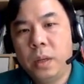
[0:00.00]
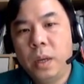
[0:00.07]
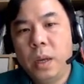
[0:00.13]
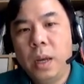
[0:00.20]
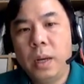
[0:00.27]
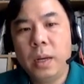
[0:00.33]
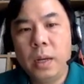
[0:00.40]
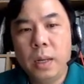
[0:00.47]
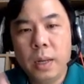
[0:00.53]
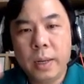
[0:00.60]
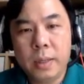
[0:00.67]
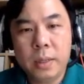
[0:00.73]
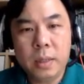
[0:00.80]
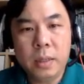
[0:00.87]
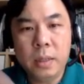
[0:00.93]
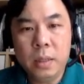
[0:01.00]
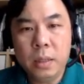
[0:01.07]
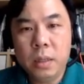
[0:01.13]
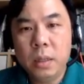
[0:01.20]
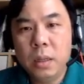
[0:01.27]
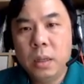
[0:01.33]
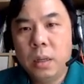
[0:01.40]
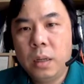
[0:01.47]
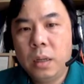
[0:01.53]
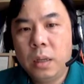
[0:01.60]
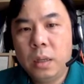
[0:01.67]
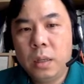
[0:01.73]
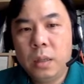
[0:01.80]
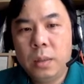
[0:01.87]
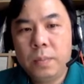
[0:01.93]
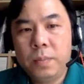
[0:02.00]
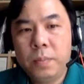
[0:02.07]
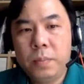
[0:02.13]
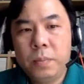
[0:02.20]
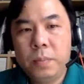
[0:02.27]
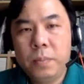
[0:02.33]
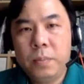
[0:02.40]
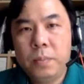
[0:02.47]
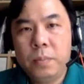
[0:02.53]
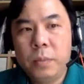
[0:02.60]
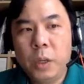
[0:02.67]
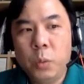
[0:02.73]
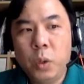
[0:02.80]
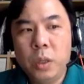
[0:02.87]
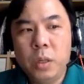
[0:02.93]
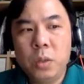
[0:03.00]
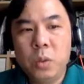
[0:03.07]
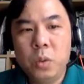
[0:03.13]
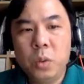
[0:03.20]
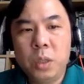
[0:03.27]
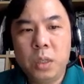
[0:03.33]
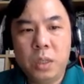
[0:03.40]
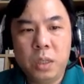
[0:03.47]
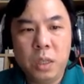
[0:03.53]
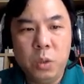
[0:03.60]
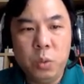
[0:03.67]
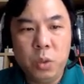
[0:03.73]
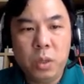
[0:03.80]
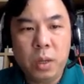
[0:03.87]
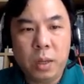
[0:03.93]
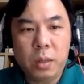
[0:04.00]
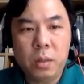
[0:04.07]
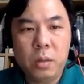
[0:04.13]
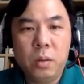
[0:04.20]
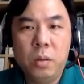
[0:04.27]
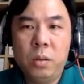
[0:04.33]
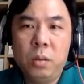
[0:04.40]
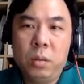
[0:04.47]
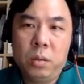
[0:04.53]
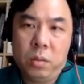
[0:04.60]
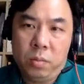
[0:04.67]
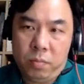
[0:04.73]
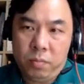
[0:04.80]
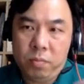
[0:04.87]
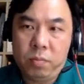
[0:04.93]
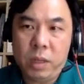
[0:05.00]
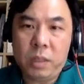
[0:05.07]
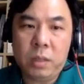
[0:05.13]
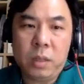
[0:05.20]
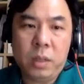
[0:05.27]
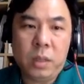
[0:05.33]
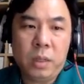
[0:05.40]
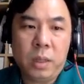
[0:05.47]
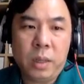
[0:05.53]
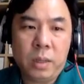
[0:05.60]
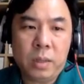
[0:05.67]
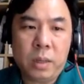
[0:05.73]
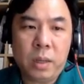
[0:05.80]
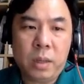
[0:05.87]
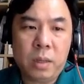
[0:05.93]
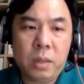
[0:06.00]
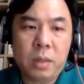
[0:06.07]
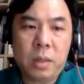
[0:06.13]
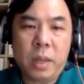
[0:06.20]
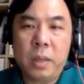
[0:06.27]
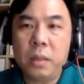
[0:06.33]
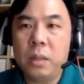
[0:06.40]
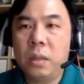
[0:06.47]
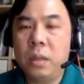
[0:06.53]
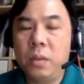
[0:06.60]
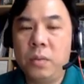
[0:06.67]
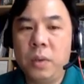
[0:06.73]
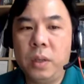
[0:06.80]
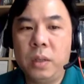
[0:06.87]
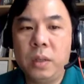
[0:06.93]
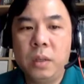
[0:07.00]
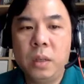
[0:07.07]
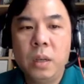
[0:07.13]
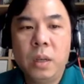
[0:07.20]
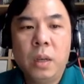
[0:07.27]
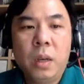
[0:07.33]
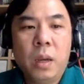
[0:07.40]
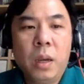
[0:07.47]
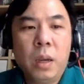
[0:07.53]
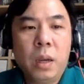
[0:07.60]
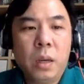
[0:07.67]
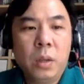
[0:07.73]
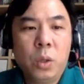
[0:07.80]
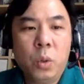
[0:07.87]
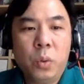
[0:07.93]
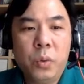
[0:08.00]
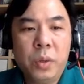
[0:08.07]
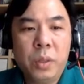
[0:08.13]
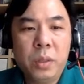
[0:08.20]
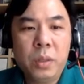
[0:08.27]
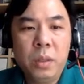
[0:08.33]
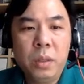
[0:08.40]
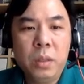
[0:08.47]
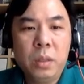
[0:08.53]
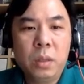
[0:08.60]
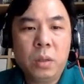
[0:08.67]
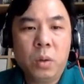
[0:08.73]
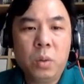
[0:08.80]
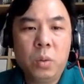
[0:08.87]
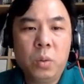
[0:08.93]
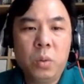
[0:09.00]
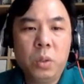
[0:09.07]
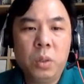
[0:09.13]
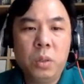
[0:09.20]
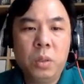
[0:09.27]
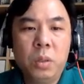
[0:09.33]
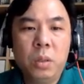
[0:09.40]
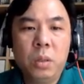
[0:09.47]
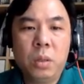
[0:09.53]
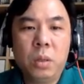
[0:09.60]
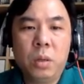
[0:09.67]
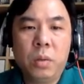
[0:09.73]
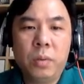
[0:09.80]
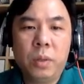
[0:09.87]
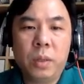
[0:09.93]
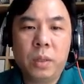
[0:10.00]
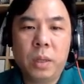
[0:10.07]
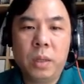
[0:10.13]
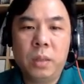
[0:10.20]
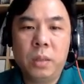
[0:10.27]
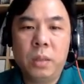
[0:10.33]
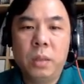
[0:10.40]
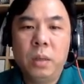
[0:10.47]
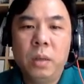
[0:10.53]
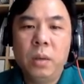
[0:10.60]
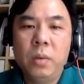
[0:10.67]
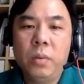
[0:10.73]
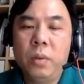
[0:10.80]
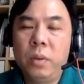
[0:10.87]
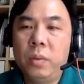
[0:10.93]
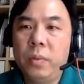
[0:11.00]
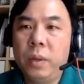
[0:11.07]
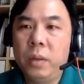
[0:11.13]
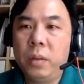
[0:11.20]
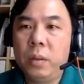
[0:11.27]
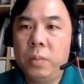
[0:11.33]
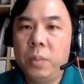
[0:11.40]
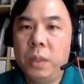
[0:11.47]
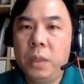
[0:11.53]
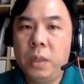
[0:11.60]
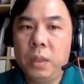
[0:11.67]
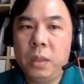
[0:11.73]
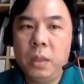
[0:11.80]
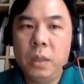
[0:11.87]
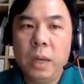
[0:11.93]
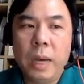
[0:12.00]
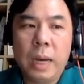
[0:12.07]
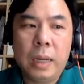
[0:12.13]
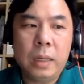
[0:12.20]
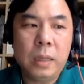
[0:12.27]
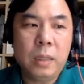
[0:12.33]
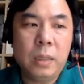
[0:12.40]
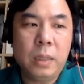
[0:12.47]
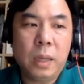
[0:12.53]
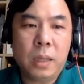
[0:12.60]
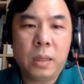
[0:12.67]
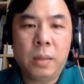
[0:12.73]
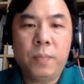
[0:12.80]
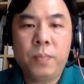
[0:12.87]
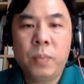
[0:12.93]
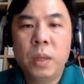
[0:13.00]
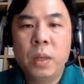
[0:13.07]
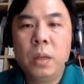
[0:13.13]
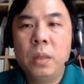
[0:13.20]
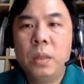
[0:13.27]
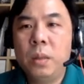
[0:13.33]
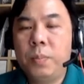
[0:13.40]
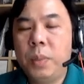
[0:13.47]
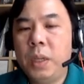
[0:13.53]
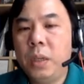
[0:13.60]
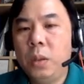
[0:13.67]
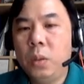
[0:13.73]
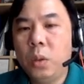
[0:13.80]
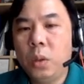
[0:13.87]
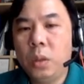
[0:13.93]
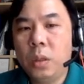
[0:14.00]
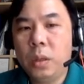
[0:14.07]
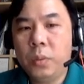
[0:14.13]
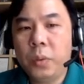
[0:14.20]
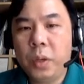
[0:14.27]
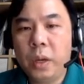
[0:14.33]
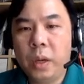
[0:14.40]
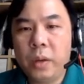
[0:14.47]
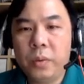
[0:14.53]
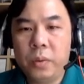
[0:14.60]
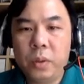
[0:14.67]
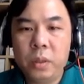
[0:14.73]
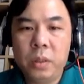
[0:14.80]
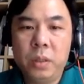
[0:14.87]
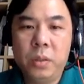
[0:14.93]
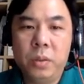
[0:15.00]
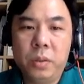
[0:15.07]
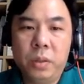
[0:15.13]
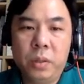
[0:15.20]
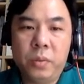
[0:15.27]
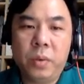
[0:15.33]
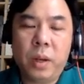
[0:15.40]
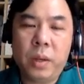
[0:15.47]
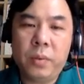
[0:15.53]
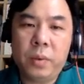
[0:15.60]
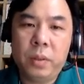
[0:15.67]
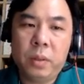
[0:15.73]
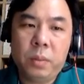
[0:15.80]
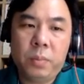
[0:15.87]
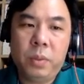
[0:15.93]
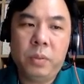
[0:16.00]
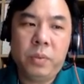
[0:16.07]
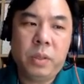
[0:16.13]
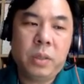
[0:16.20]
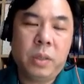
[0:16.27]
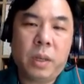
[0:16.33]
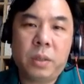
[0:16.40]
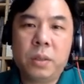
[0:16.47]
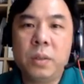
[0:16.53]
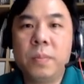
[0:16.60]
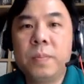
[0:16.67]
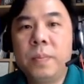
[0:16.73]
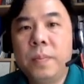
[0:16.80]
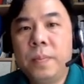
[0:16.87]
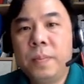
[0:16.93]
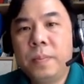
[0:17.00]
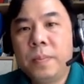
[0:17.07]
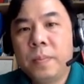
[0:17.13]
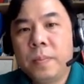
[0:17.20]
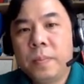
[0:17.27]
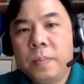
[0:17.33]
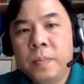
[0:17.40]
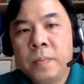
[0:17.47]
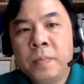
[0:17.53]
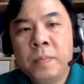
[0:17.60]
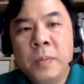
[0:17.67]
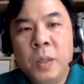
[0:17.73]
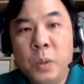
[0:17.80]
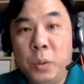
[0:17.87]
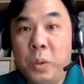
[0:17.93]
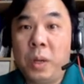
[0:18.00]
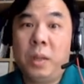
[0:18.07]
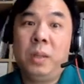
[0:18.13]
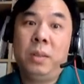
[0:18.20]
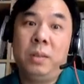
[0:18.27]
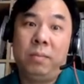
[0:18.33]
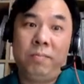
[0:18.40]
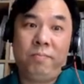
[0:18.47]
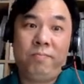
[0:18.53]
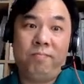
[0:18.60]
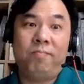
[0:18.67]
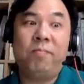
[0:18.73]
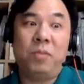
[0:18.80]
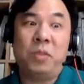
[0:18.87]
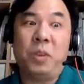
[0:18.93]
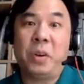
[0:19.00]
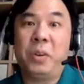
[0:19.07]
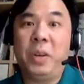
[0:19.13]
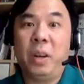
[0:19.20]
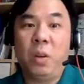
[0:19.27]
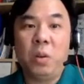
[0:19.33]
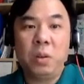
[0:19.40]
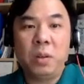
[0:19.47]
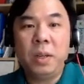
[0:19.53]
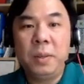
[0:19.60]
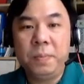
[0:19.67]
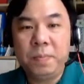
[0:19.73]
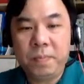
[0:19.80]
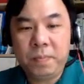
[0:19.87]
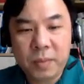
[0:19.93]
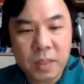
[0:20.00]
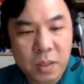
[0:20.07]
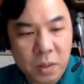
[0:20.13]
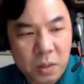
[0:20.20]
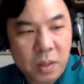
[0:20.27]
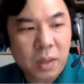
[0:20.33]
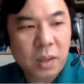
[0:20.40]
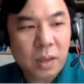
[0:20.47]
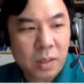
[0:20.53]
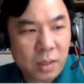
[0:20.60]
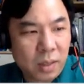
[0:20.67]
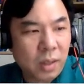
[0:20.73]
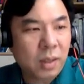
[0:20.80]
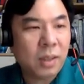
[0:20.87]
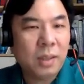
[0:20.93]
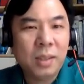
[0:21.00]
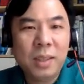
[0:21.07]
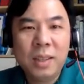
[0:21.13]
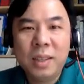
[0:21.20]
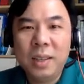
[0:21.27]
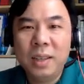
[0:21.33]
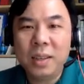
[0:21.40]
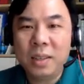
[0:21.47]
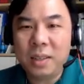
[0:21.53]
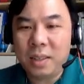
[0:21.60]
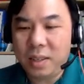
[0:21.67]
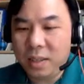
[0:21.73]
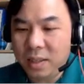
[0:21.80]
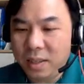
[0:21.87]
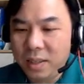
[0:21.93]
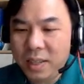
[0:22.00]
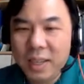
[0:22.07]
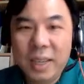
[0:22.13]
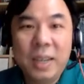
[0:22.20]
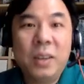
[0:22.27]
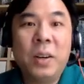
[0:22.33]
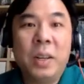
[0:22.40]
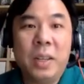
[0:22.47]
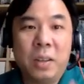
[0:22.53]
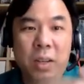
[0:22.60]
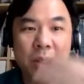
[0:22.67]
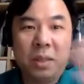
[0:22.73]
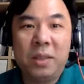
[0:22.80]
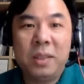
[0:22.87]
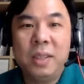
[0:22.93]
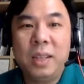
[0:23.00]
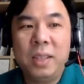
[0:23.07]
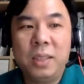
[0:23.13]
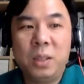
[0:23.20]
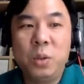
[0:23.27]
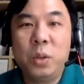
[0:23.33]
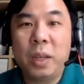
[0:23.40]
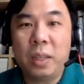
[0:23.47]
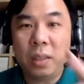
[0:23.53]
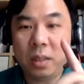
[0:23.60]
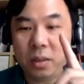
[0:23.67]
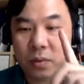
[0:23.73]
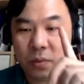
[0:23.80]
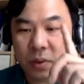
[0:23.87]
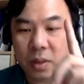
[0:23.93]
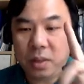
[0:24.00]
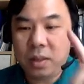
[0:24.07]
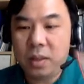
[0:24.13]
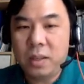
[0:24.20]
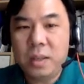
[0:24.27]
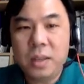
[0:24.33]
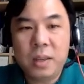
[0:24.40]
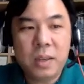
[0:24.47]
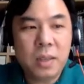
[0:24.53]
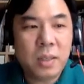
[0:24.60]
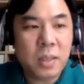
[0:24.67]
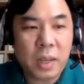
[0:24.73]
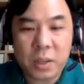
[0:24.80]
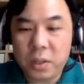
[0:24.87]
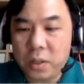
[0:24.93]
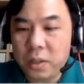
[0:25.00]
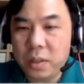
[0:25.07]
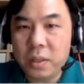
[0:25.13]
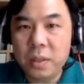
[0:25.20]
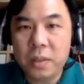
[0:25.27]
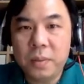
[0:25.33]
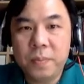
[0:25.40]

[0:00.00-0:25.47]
And then lastly, um, they want us to deduce that, or basically they're saying state giving your reason, the conclusions of the test for the value of P other than the P naught that we have already derived in the previous section. All right, very long, right? Okay, yeah. Okay, all right. Now let's look at the first section here.